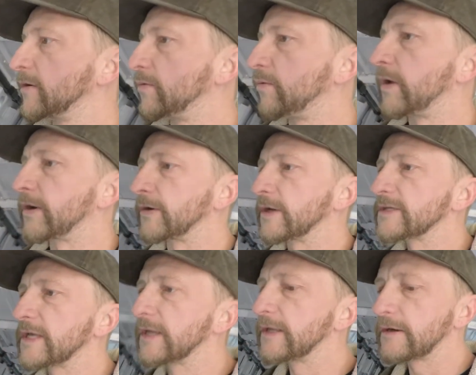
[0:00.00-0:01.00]
water does
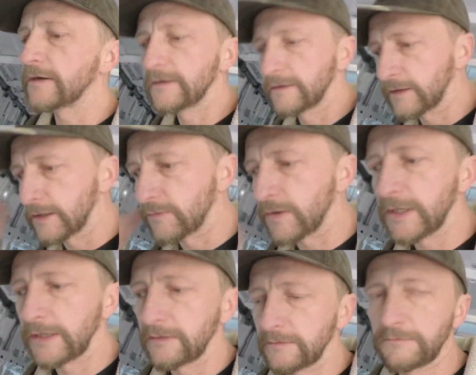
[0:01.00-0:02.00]
get in there, I want
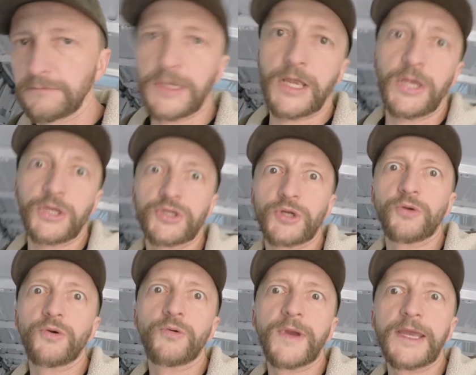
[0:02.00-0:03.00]
it to
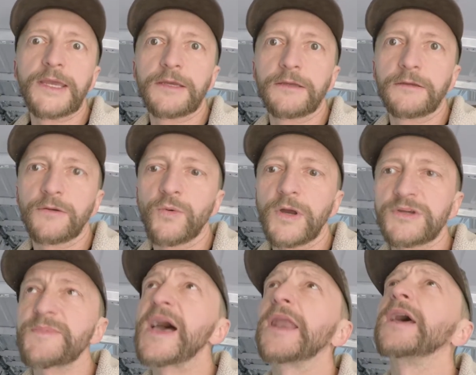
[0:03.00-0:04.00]
go away. Water's
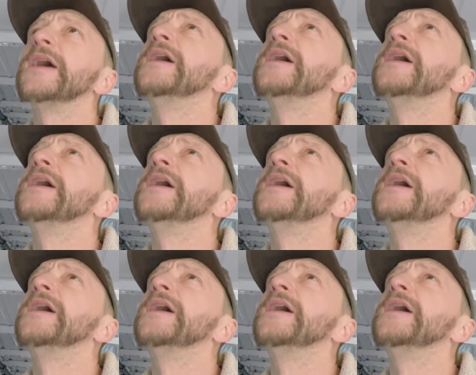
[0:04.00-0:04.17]
bad.